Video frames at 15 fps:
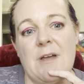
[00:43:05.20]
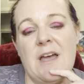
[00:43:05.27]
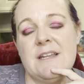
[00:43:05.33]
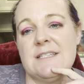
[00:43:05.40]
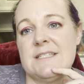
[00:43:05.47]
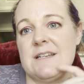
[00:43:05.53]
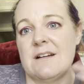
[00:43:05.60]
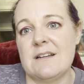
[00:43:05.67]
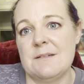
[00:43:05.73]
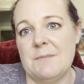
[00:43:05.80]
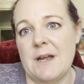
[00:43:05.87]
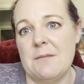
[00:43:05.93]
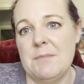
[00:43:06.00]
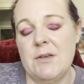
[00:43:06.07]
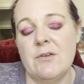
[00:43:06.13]
kind of stuck at
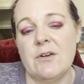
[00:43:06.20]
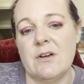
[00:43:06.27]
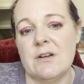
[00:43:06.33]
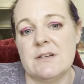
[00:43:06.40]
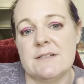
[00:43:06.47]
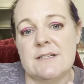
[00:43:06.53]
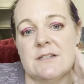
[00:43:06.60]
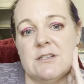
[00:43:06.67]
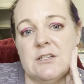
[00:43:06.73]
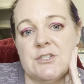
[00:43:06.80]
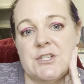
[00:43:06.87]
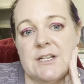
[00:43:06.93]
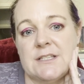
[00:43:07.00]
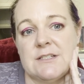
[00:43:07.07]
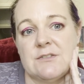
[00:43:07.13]
my computer until
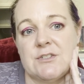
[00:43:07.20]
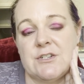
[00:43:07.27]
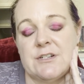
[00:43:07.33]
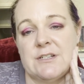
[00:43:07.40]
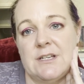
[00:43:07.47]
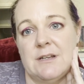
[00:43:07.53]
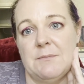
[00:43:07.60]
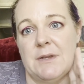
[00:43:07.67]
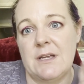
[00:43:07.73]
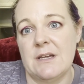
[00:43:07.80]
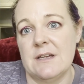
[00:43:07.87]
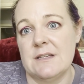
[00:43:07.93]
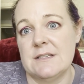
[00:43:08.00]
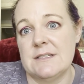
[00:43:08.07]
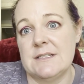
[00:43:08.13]
she gets those turned in,
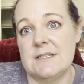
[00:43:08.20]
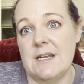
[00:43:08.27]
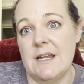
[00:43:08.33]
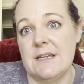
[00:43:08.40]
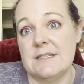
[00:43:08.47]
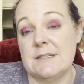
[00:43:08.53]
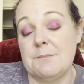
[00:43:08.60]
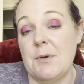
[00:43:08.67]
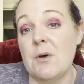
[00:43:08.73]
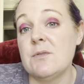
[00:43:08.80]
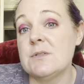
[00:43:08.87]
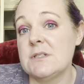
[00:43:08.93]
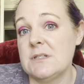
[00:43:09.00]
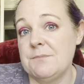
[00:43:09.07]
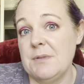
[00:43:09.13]
because today is
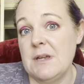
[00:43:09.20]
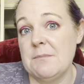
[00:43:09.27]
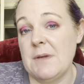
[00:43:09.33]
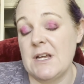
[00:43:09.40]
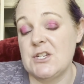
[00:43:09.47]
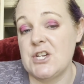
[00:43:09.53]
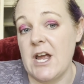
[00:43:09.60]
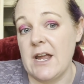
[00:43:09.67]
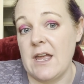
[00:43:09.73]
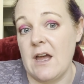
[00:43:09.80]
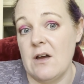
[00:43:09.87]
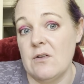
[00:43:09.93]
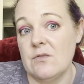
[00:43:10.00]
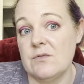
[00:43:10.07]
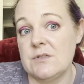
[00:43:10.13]
supposed to be my
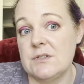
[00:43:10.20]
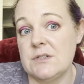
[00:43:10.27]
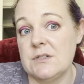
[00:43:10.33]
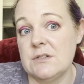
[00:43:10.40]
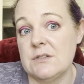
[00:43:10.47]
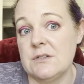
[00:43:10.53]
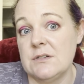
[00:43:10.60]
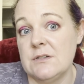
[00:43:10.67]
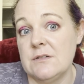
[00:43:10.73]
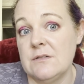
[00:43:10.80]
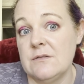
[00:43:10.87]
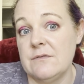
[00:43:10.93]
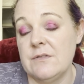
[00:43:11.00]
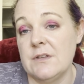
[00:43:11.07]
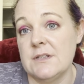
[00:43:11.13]
checkout
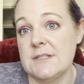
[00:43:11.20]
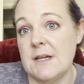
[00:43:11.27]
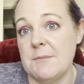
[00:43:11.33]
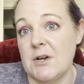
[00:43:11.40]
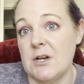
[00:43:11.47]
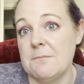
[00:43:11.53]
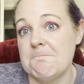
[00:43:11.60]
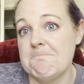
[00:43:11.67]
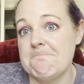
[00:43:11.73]
for the summer.